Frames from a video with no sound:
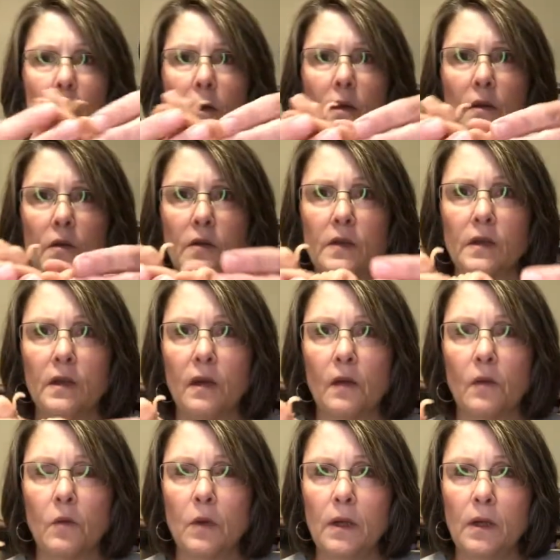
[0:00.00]
Here's
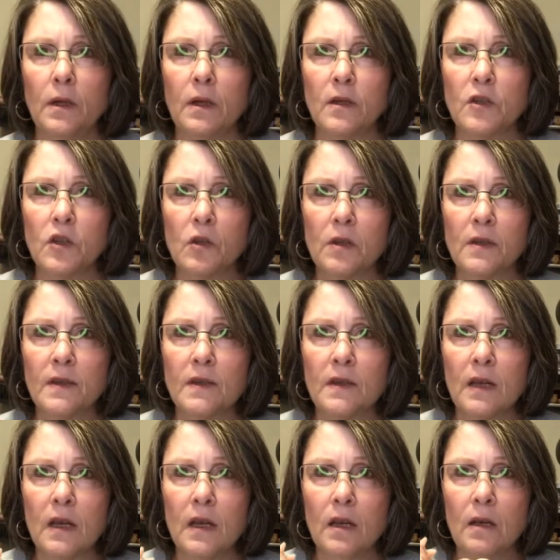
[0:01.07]
another one, and as you can
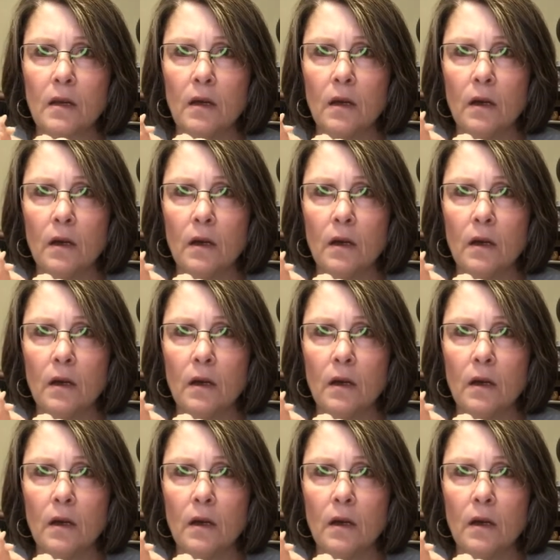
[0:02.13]
see,